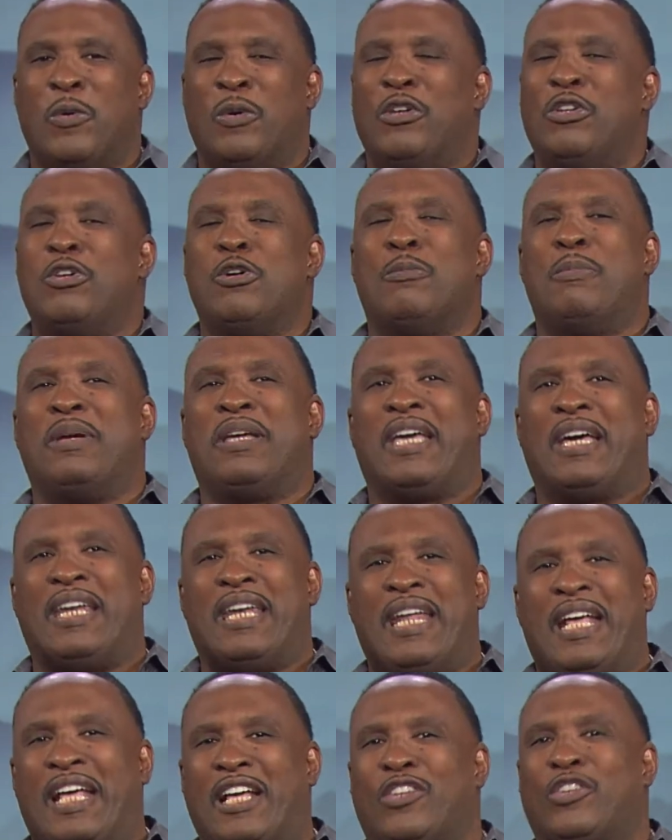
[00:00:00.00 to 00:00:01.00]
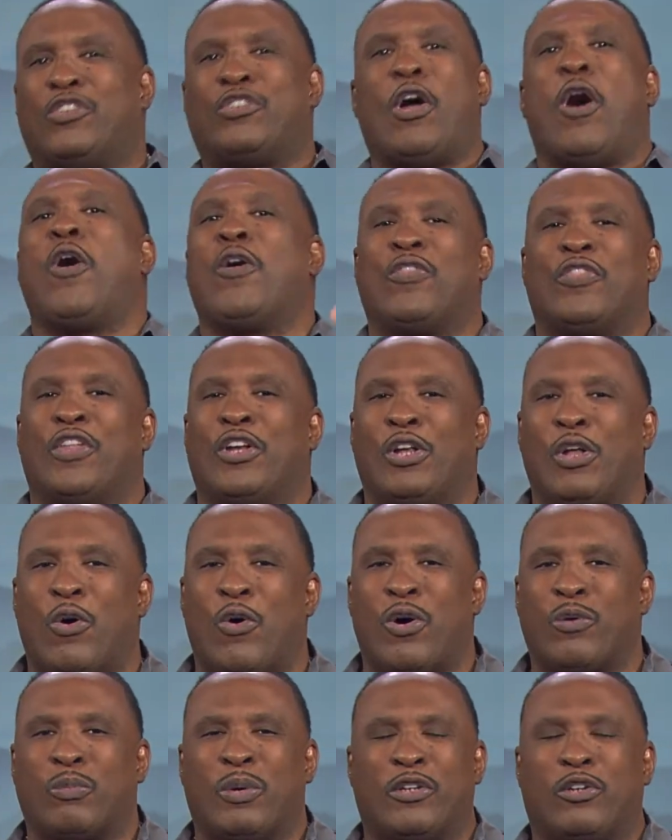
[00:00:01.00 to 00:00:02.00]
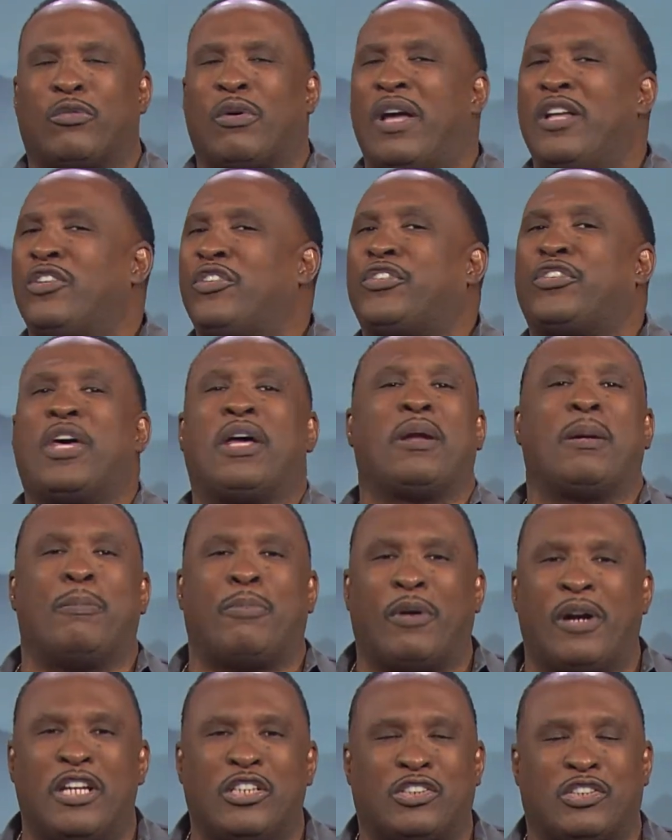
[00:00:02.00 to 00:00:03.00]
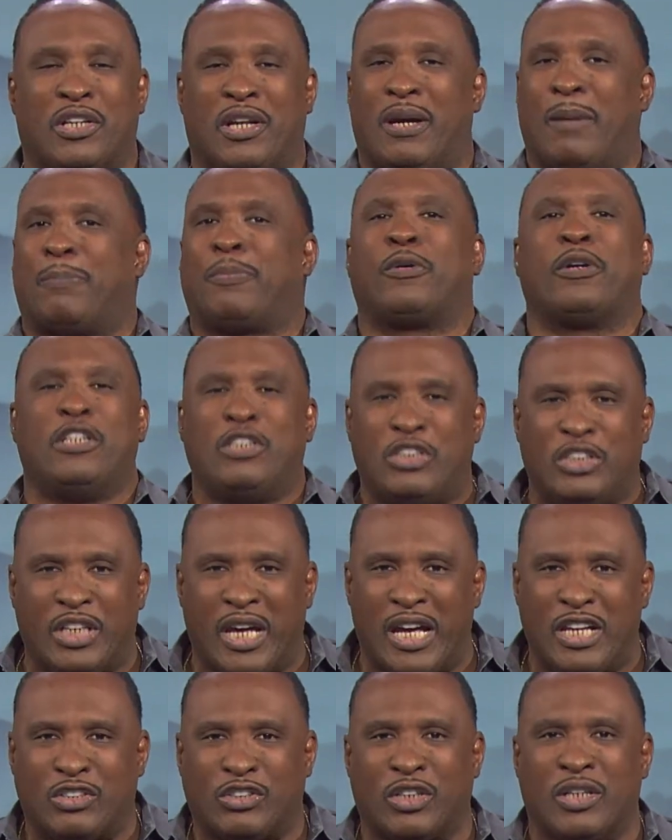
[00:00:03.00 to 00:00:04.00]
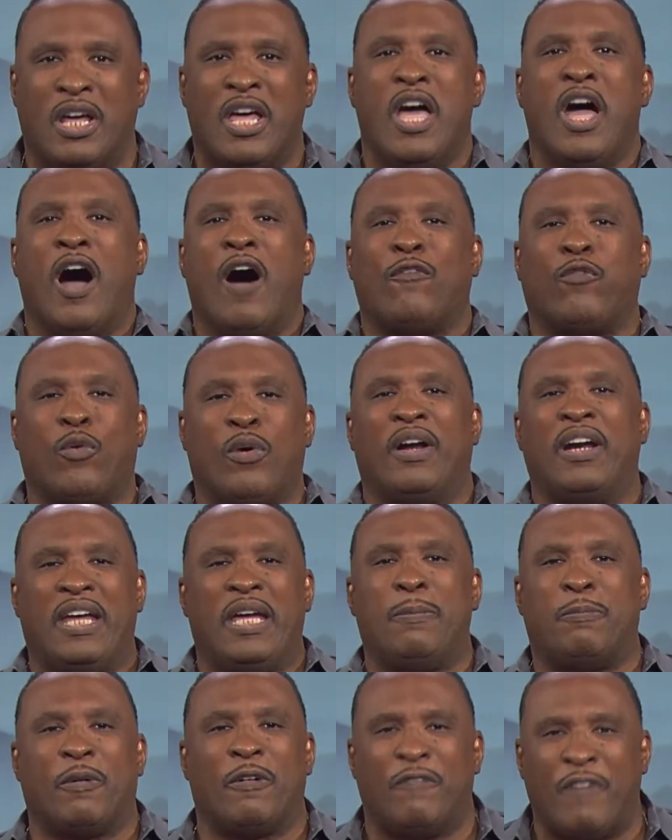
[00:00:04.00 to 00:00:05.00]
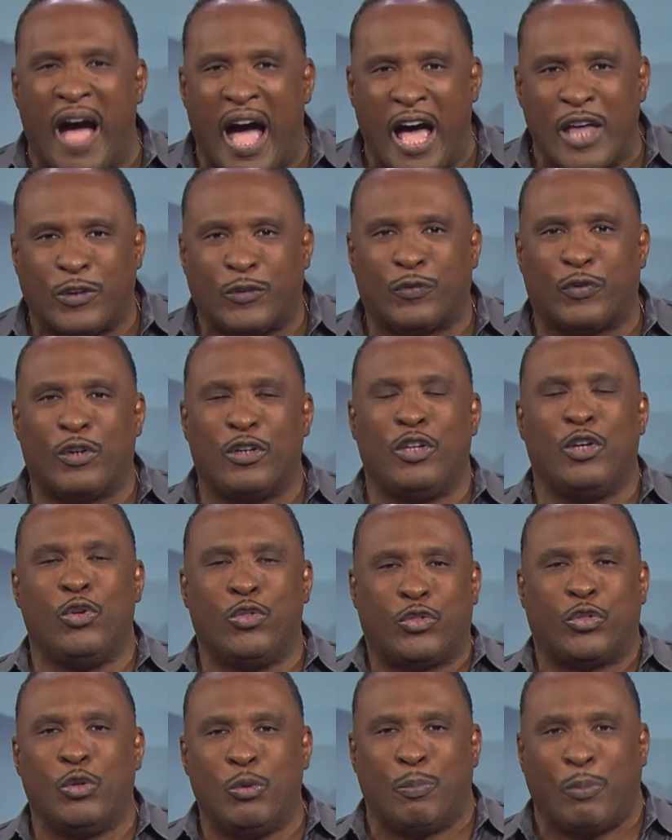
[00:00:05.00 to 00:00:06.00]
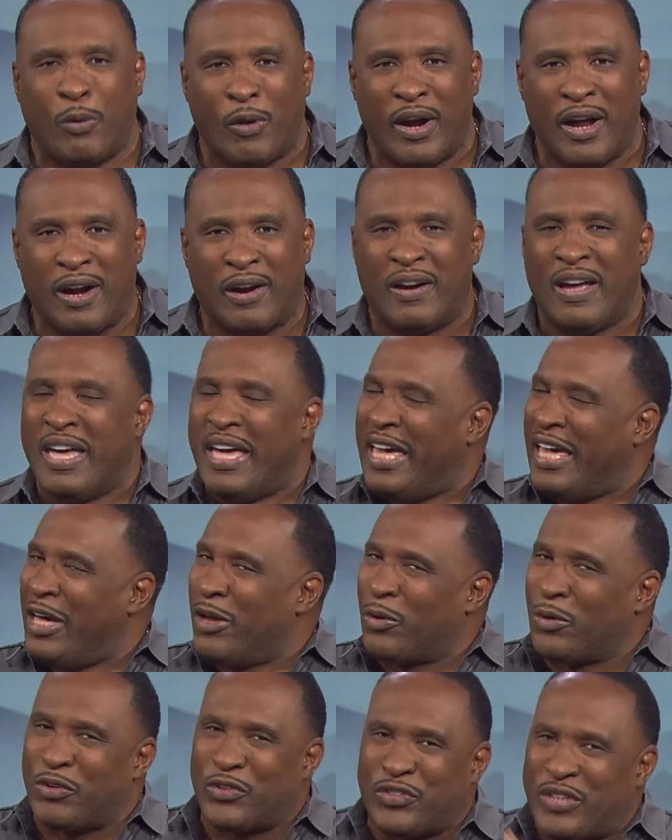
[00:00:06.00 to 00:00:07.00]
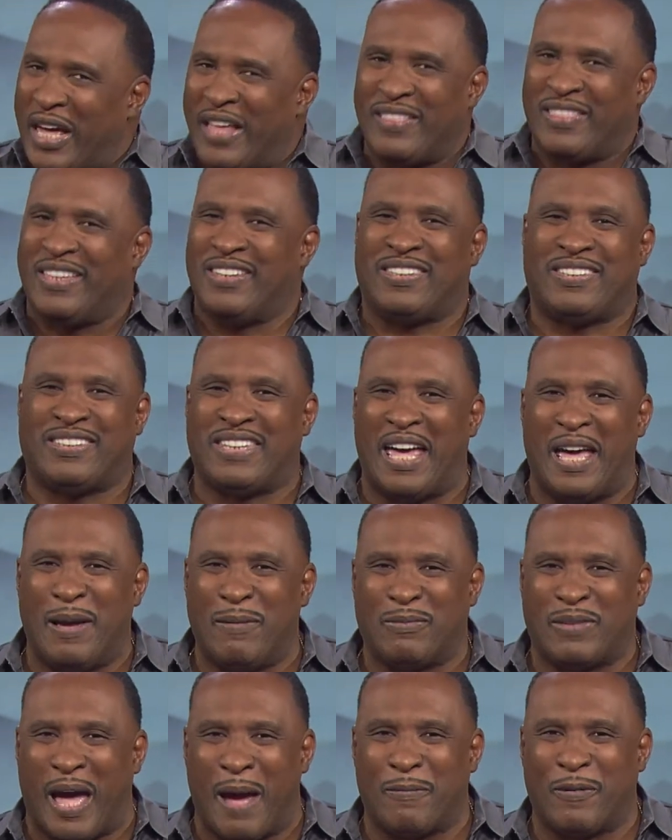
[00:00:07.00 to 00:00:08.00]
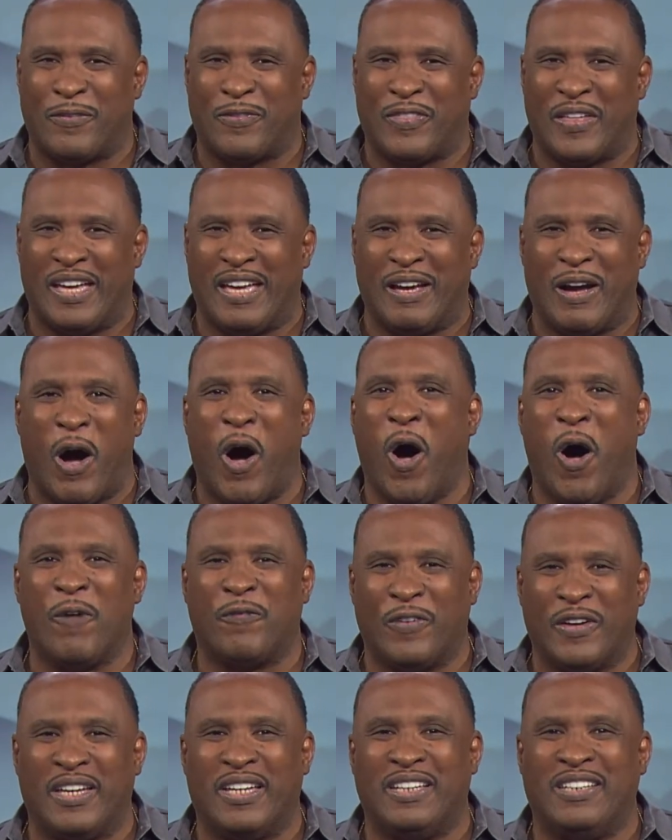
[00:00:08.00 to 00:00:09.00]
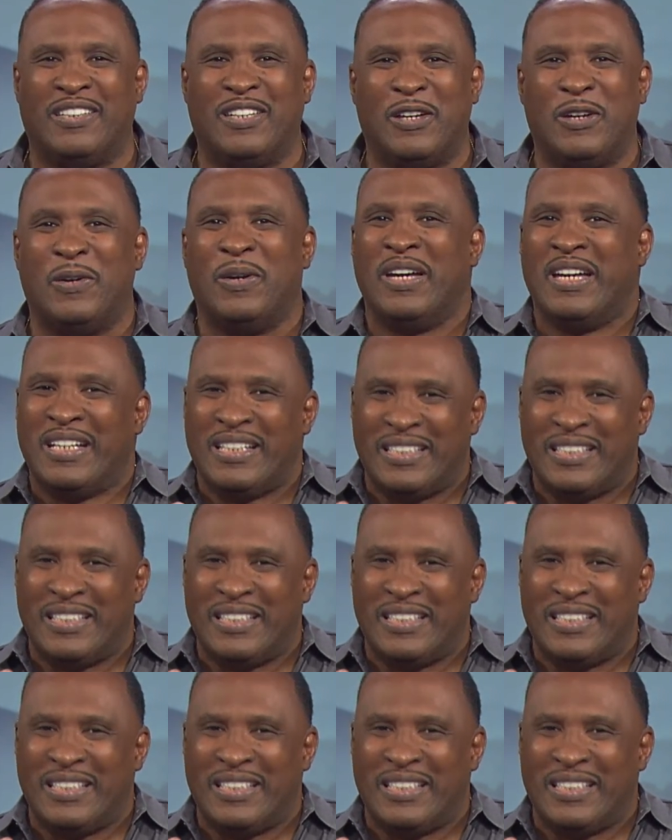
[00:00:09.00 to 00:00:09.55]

when you begin to exalt the Lord with great celebration and appreciation of what he provides for you through prayer, it'll set this same type of thing off in you,